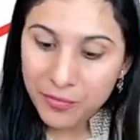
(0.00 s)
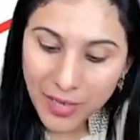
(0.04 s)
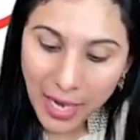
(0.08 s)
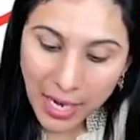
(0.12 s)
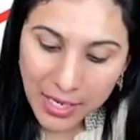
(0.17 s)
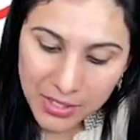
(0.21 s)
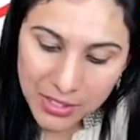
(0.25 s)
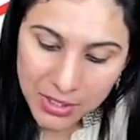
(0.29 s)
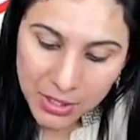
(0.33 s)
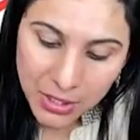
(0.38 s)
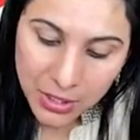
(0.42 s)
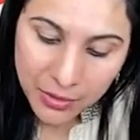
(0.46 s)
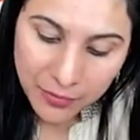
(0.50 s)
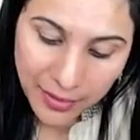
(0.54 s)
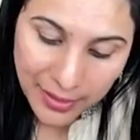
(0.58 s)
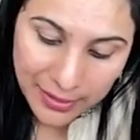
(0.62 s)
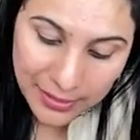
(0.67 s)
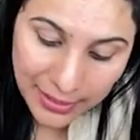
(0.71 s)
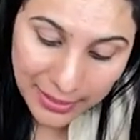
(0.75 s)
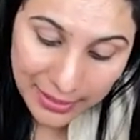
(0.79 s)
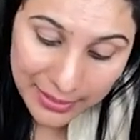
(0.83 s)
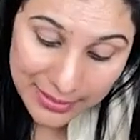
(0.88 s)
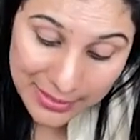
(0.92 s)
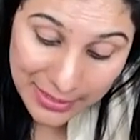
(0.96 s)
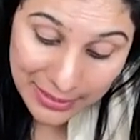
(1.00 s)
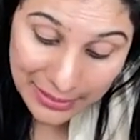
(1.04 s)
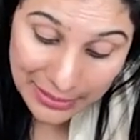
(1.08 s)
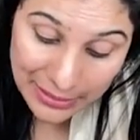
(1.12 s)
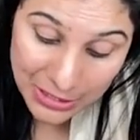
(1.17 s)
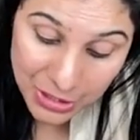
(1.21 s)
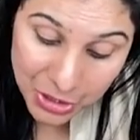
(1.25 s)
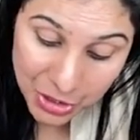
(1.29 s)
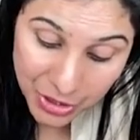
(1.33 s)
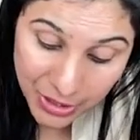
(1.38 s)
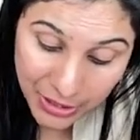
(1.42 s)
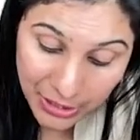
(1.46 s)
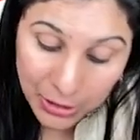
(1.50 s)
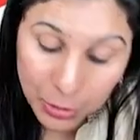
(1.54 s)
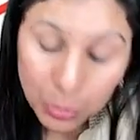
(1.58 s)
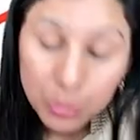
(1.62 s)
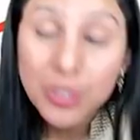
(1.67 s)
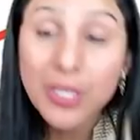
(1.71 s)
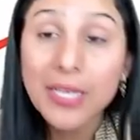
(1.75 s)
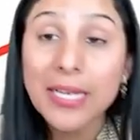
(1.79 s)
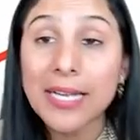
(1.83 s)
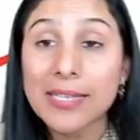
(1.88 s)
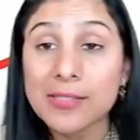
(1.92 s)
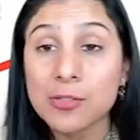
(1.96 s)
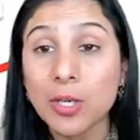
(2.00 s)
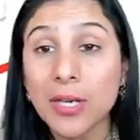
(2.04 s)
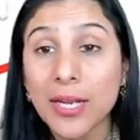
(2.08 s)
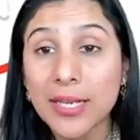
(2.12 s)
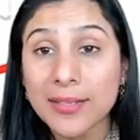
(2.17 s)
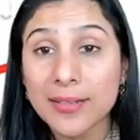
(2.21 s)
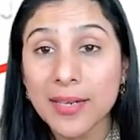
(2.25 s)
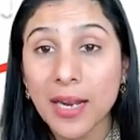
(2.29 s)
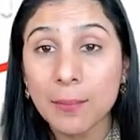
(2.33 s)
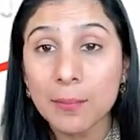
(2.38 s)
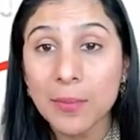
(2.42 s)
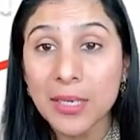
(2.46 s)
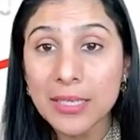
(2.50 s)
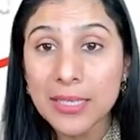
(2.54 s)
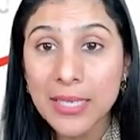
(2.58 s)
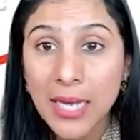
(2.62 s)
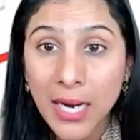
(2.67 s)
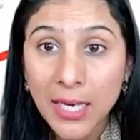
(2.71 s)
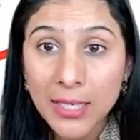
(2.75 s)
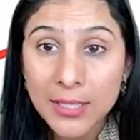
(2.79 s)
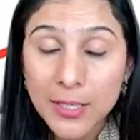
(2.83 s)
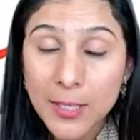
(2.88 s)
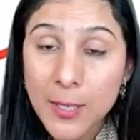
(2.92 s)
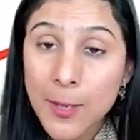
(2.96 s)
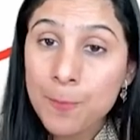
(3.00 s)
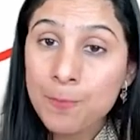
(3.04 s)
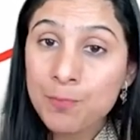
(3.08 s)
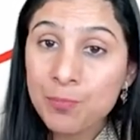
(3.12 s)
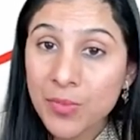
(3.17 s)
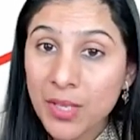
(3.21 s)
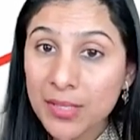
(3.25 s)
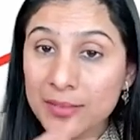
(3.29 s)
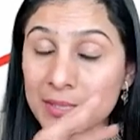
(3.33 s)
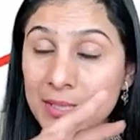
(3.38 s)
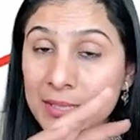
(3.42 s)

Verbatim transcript: fracture when there is an injury to the nasolacrimal duct